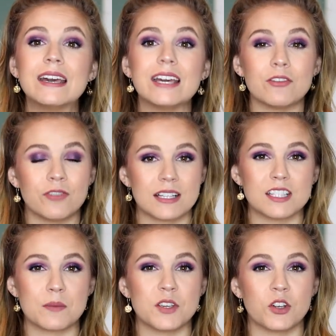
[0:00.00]
if that's
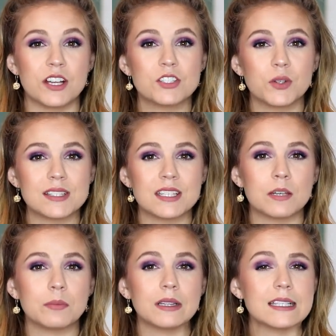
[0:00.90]
something you're interested
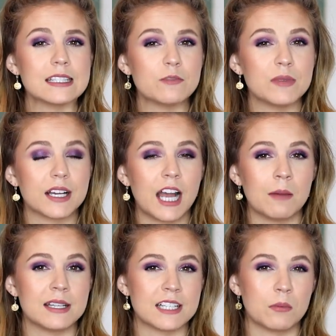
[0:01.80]
in, please leave me a
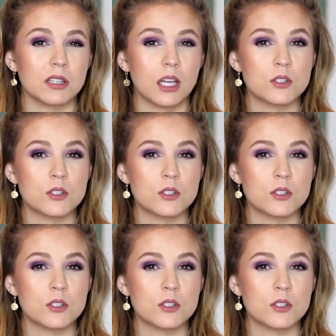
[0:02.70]
comment down below